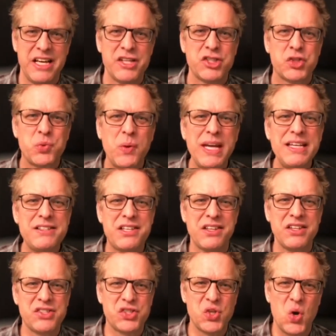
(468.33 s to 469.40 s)
sweet to
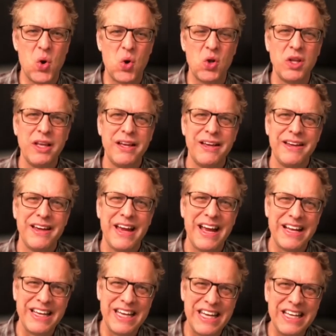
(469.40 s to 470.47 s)
the soul
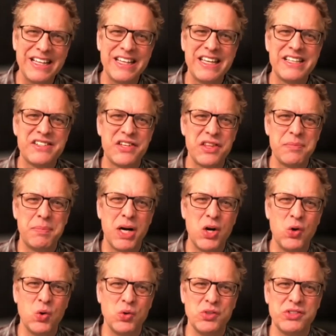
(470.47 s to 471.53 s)
and healing to the
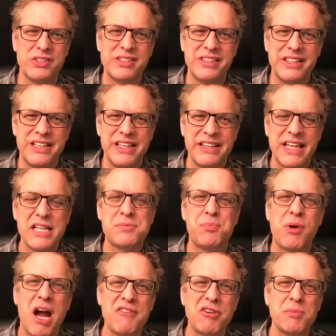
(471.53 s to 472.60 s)
bones. That's
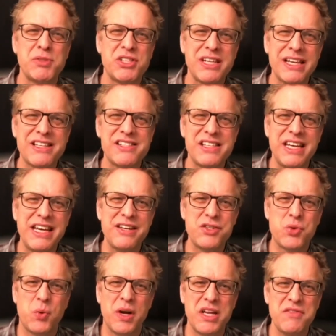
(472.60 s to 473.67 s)
Proverbs 16,
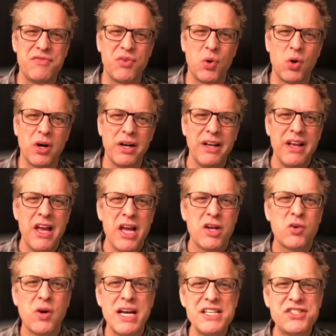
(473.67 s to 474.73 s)
24.
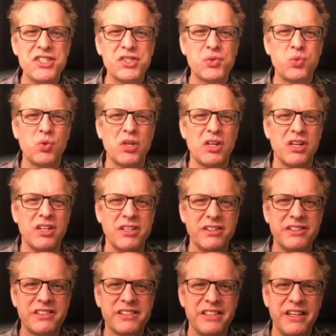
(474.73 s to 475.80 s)
Gracious
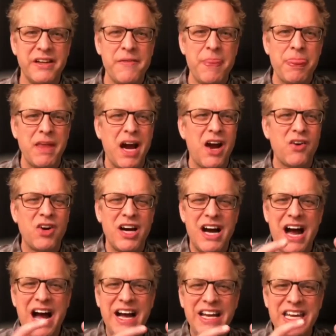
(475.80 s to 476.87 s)
words are a
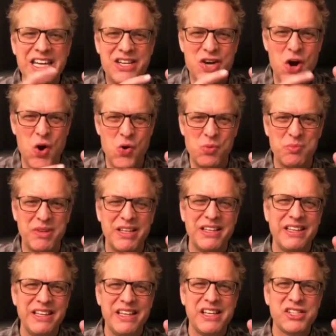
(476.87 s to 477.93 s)
honeycomb,
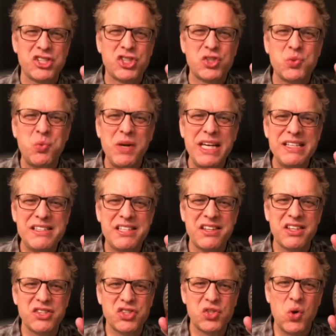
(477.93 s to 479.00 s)
sweet to
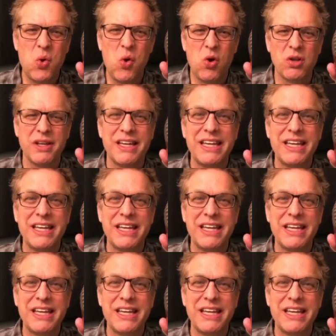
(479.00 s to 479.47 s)
the soul,